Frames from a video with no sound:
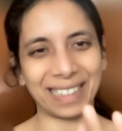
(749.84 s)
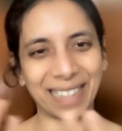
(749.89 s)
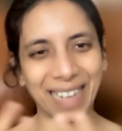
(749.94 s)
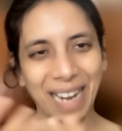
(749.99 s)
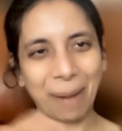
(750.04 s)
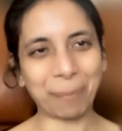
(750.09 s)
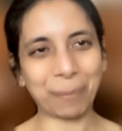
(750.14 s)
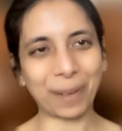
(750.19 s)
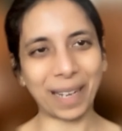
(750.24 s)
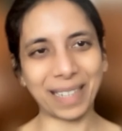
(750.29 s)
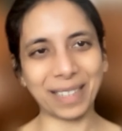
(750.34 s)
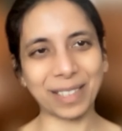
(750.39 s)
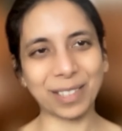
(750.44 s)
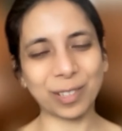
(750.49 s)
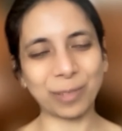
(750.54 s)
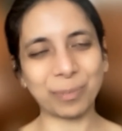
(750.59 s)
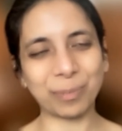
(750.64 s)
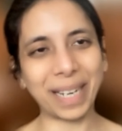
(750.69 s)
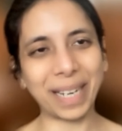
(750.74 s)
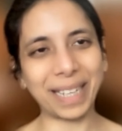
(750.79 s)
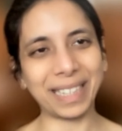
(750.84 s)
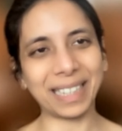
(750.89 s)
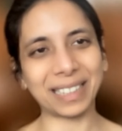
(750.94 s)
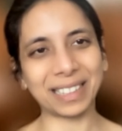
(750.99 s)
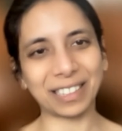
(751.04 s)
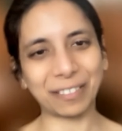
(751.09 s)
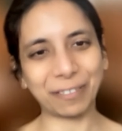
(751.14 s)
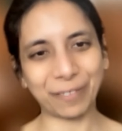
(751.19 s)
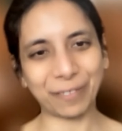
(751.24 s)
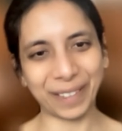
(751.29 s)
applies to many
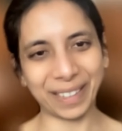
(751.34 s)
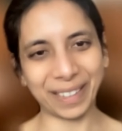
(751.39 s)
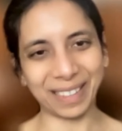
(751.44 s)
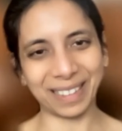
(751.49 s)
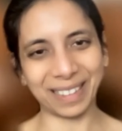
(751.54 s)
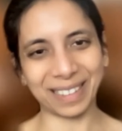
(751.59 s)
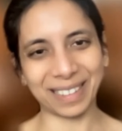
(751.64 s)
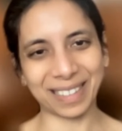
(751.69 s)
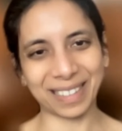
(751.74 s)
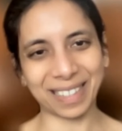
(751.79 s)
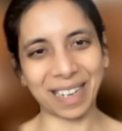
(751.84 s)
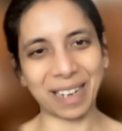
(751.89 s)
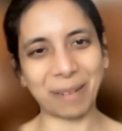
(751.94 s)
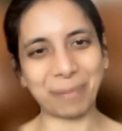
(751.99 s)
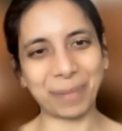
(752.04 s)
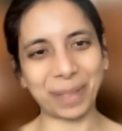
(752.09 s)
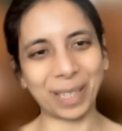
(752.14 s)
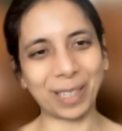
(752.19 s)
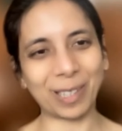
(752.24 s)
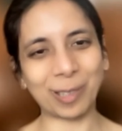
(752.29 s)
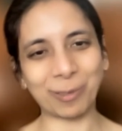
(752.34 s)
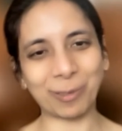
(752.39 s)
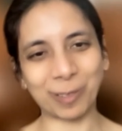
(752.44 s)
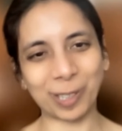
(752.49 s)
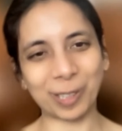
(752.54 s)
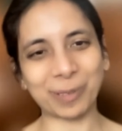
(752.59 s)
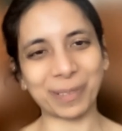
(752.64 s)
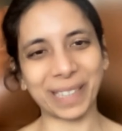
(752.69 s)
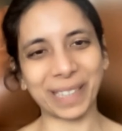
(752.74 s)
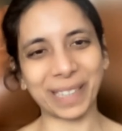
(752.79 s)
other fields beyond
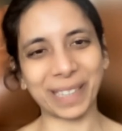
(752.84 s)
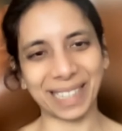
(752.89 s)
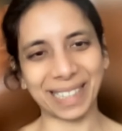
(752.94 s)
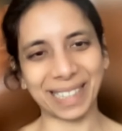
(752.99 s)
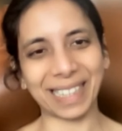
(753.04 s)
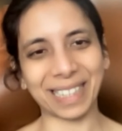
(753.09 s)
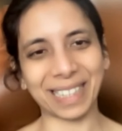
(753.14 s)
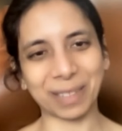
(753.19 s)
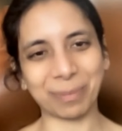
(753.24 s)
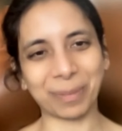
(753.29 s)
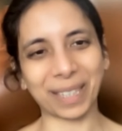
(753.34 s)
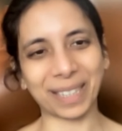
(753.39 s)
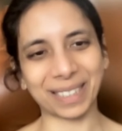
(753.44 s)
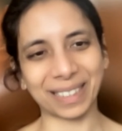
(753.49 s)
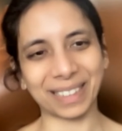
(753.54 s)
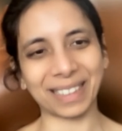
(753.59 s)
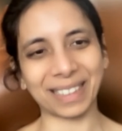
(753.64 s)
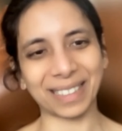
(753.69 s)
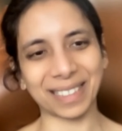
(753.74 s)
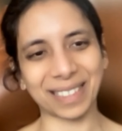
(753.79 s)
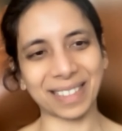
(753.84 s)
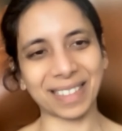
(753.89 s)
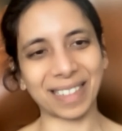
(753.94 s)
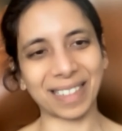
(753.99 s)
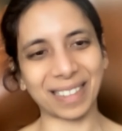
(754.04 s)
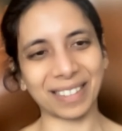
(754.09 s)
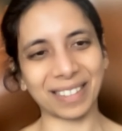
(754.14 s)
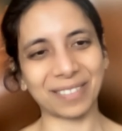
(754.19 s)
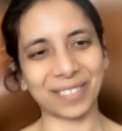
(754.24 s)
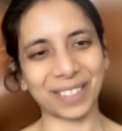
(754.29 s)
what we had expected and
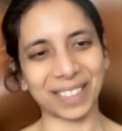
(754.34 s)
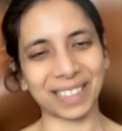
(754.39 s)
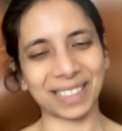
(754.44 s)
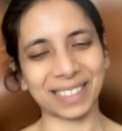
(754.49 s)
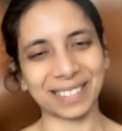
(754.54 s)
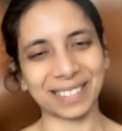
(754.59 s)
started with.